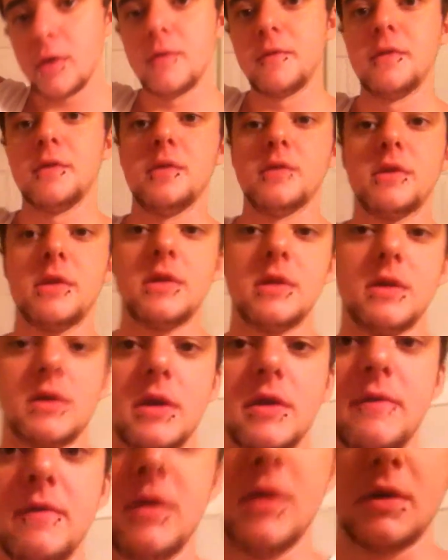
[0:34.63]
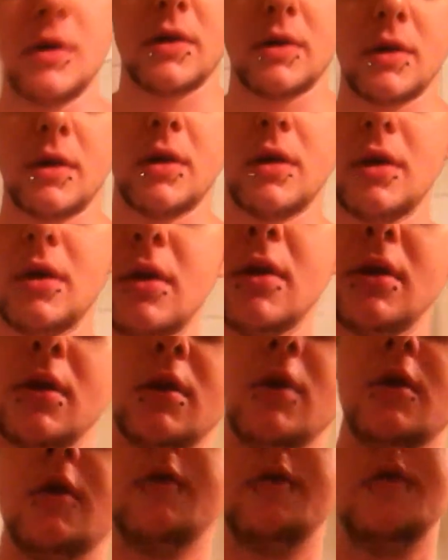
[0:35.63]
If you think of it,
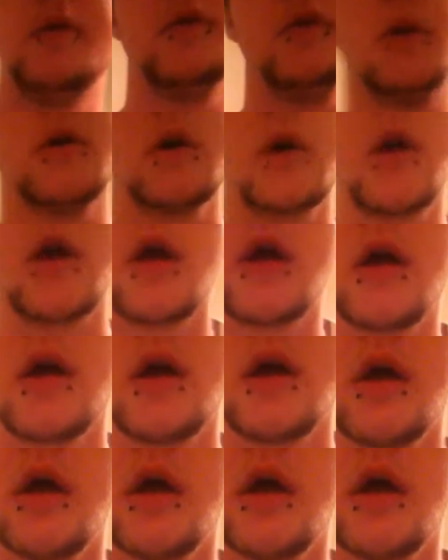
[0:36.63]
if you look